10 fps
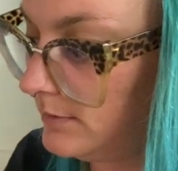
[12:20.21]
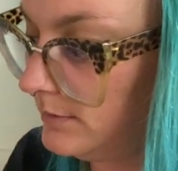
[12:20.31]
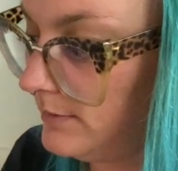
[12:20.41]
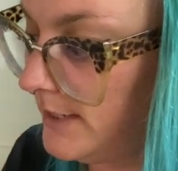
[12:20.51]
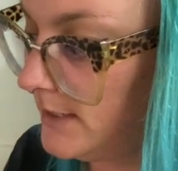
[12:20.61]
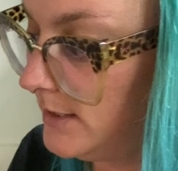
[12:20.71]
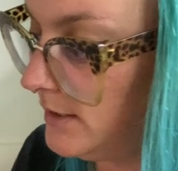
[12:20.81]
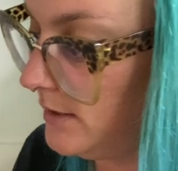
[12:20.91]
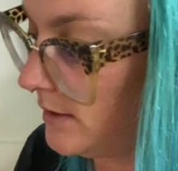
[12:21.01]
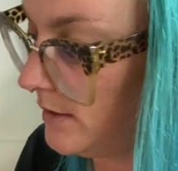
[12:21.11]
right
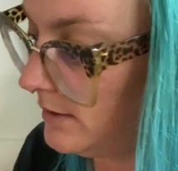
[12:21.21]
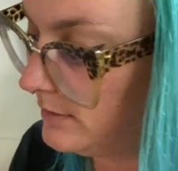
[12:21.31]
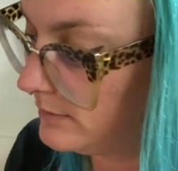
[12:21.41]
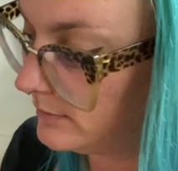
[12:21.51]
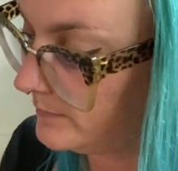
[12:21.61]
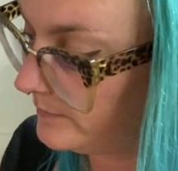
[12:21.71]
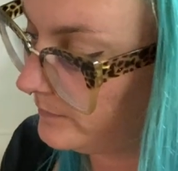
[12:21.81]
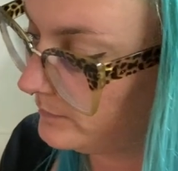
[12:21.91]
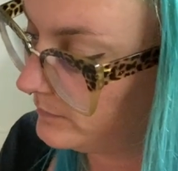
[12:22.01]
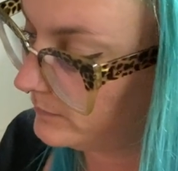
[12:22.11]
here
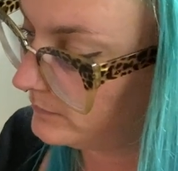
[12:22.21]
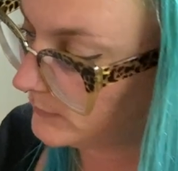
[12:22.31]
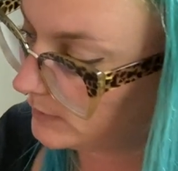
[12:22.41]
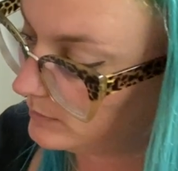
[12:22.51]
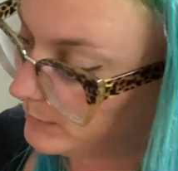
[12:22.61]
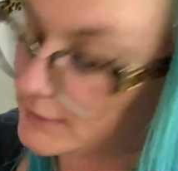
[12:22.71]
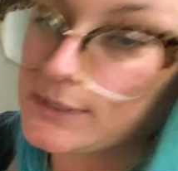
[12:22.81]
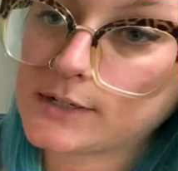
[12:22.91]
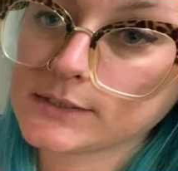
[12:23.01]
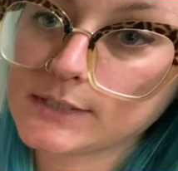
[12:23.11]
it's
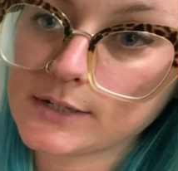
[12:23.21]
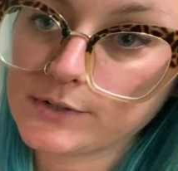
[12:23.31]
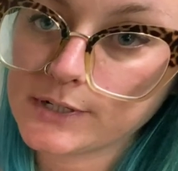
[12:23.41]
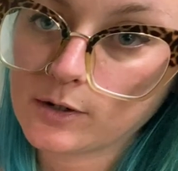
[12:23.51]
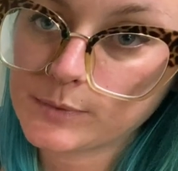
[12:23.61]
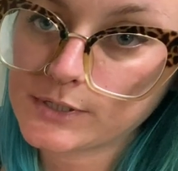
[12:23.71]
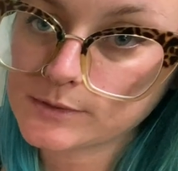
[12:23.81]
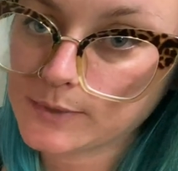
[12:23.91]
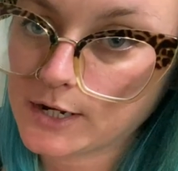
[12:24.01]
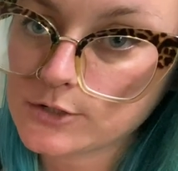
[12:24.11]
not going to slide right now because
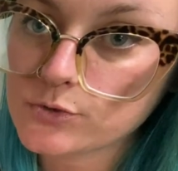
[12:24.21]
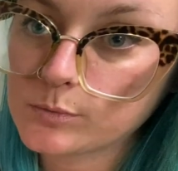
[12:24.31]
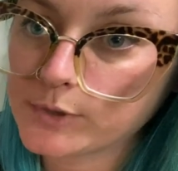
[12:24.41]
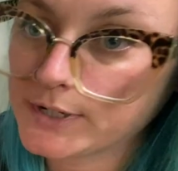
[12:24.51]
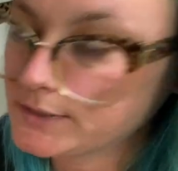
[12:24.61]
my actual brand